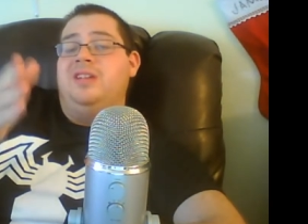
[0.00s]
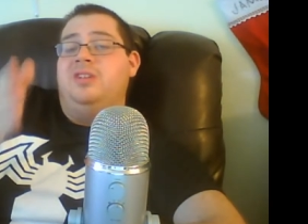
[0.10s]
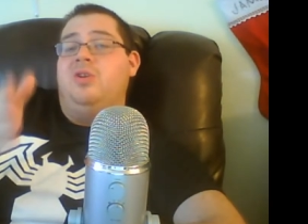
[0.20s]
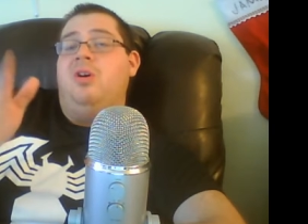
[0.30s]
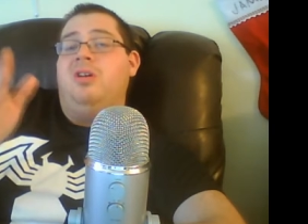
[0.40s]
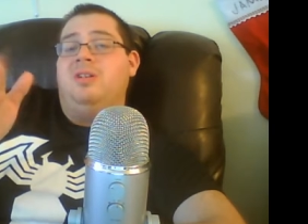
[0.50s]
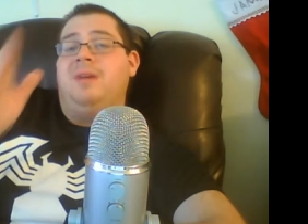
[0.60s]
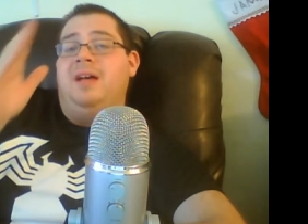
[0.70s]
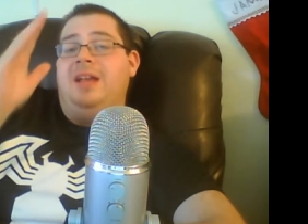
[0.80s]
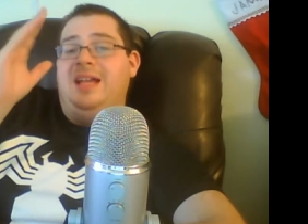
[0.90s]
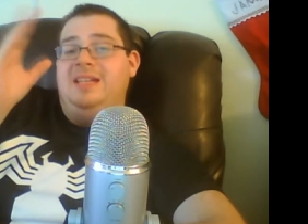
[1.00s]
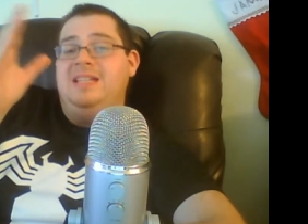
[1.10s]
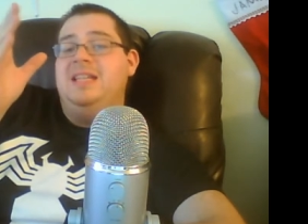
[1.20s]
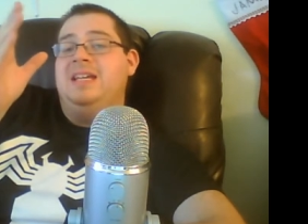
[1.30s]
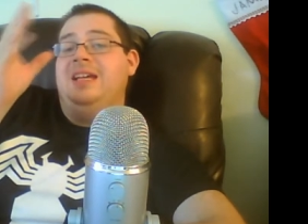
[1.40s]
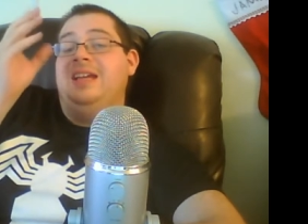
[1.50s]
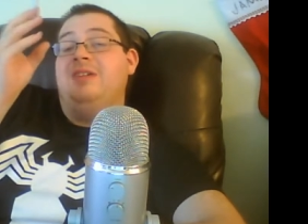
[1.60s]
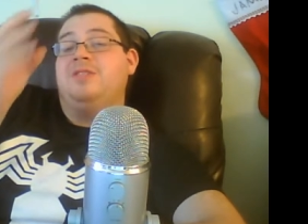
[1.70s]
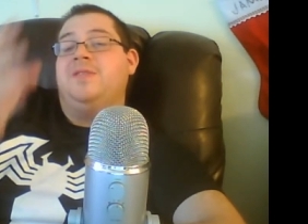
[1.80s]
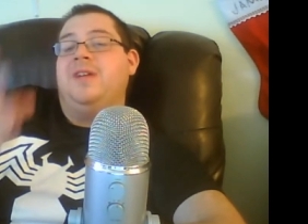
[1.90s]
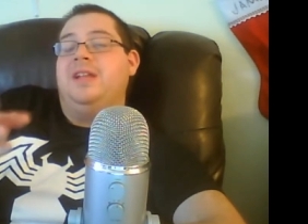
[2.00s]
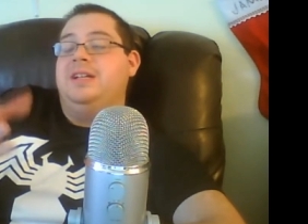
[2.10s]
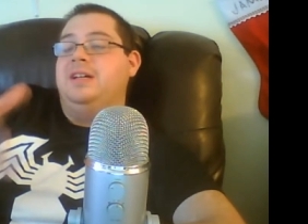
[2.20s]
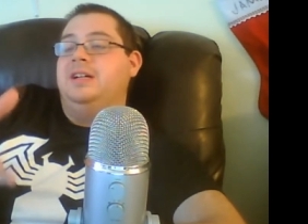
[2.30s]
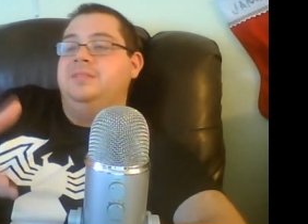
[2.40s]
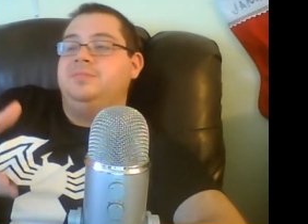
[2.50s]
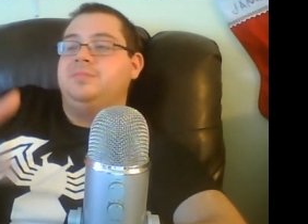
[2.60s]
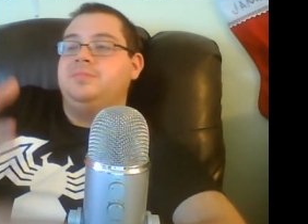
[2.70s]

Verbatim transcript: I talked about an idea, and now it's finally done.